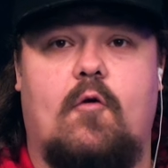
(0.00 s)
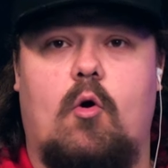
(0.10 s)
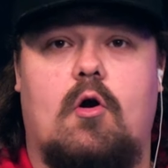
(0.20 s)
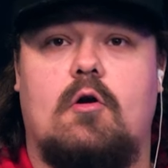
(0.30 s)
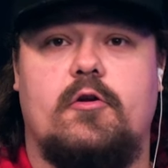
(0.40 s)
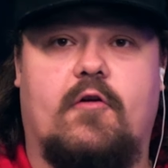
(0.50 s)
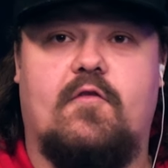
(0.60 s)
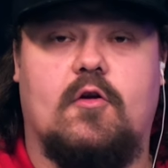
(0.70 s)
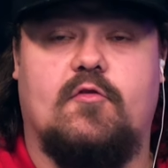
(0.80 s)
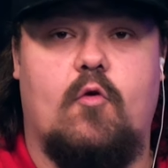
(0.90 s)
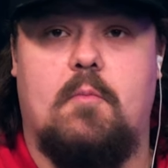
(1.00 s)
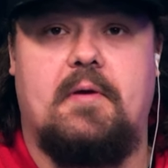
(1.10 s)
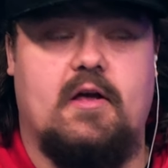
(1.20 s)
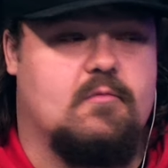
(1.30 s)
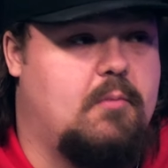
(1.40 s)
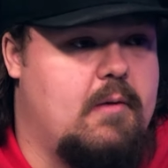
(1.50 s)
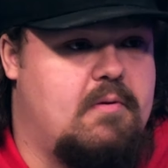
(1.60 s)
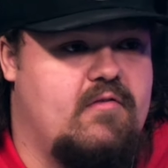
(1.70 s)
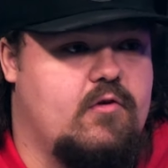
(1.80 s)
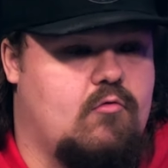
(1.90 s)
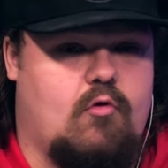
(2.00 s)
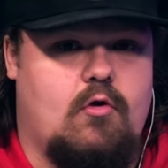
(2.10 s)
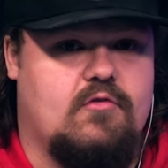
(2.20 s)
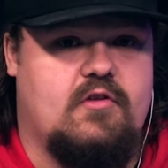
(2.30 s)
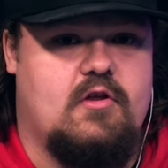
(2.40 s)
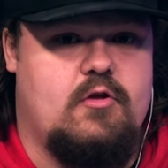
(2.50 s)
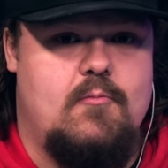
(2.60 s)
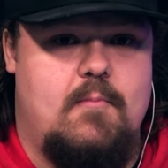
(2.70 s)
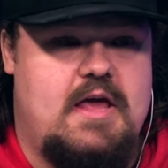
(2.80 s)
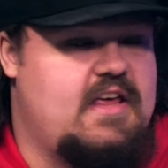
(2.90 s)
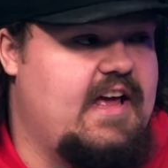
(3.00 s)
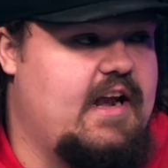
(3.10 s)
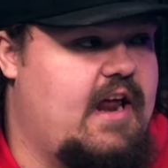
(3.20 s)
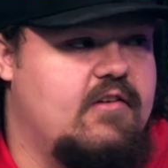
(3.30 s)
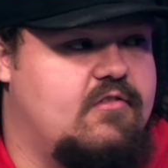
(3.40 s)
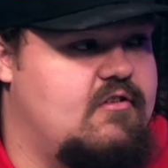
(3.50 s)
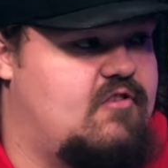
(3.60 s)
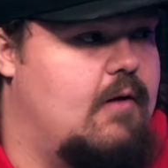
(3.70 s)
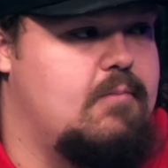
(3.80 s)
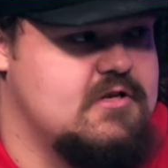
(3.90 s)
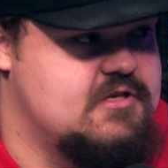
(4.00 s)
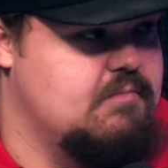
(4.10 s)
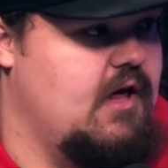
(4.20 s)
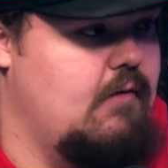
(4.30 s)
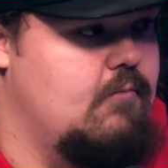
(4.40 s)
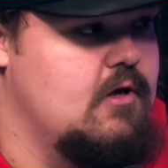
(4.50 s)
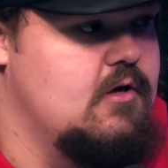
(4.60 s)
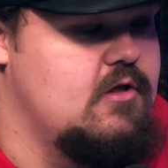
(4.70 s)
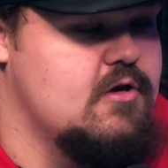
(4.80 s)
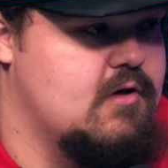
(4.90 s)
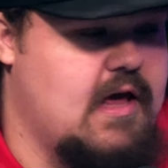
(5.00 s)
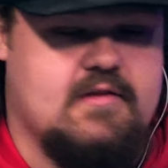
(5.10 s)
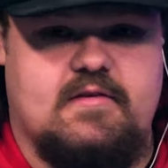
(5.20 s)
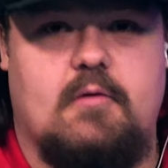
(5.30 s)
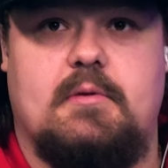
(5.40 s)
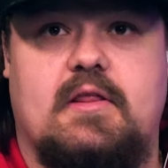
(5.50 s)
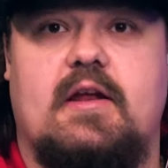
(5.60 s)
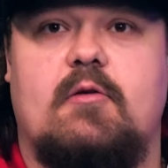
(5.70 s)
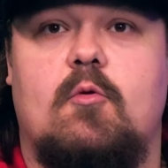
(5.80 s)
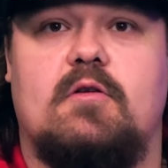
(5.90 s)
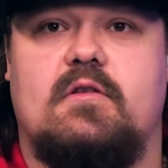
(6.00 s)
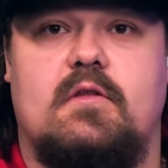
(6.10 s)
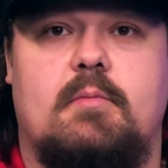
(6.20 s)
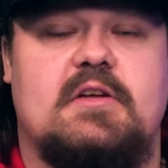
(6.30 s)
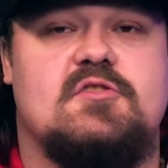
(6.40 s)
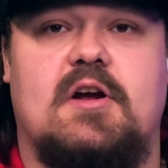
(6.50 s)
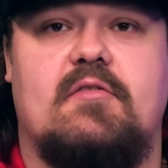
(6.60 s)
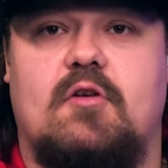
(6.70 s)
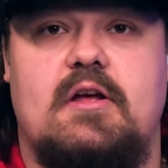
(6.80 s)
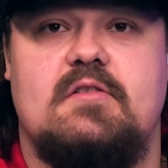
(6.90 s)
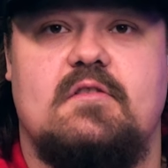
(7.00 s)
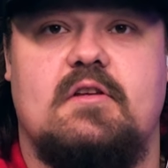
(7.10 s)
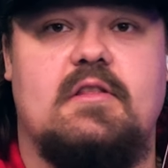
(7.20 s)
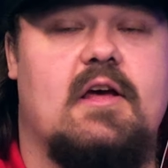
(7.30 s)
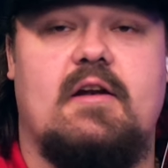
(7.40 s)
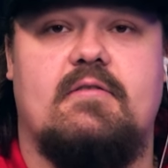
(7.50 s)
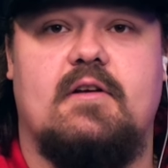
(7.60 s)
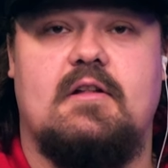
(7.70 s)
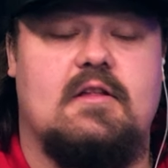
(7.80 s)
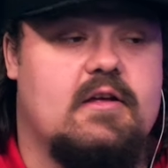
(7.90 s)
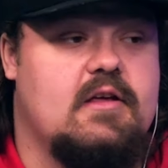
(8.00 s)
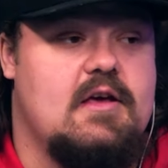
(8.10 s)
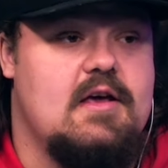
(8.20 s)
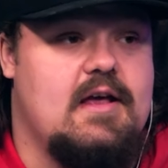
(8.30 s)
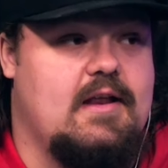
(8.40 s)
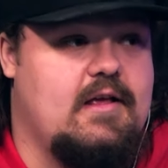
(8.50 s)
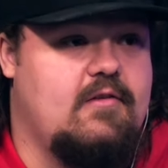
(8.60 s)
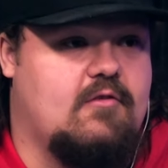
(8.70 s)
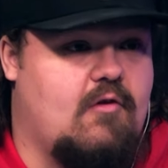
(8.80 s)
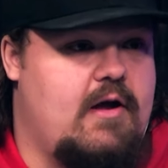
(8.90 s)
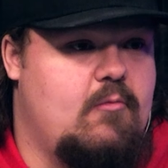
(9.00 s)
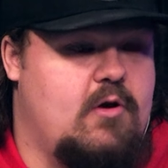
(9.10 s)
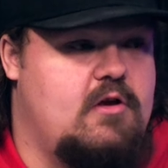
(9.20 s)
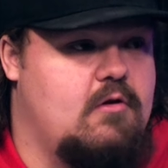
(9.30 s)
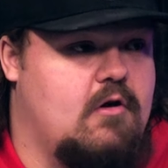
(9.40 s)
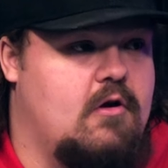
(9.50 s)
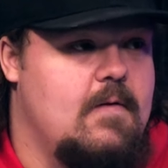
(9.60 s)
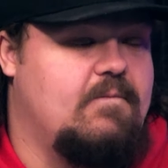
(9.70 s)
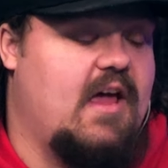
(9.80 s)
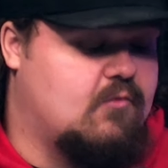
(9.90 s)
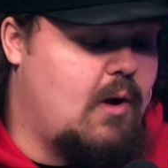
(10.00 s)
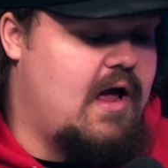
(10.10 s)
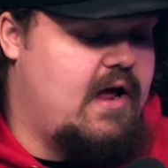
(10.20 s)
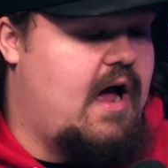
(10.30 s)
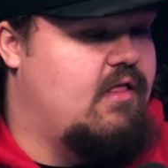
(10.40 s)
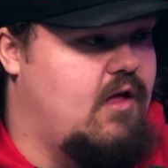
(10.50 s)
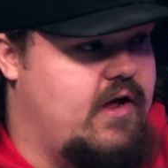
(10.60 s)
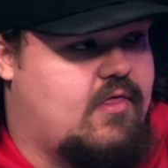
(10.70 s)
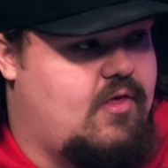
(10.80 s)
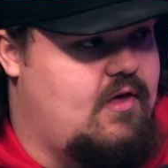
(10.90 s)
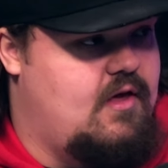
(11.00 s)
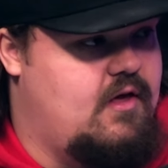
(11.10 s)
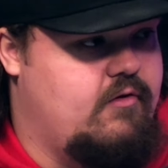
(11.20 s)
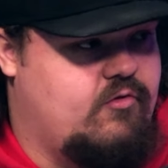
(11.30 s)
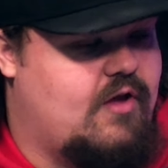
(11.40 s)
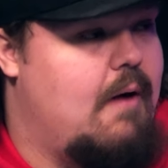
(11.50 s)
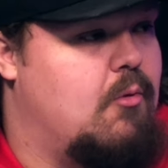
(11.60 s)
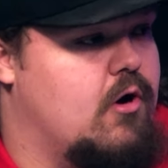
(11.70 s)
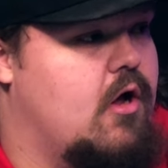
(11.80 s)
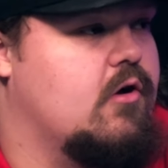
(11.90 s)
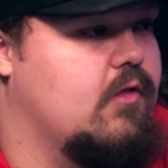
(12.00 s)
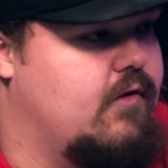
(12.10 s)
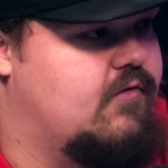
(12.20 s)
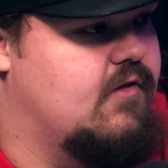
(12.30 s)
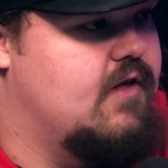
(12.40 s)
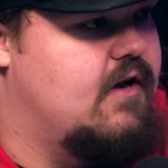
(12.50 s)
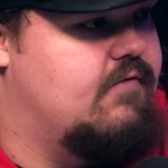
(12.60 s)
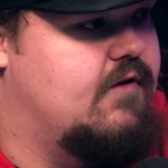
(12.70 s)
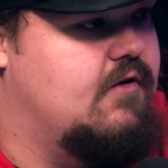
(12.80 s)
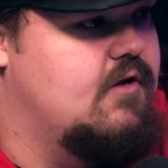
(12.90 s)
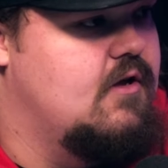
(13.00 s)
your first four picks play pivotal roles into you making an NFC Championship game, you can't tell me that it wasn't the best draft class in the NFL. Like, it is great when you're. That's why I like the top 100 list in the NFL,